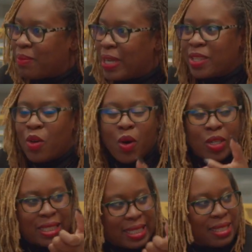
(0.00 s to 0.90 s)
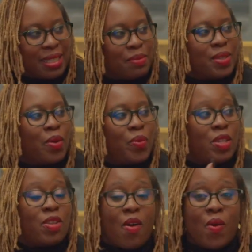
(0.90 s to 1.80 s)
right, on systems that we
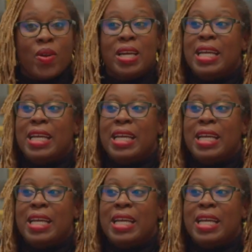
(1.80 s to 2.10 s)
know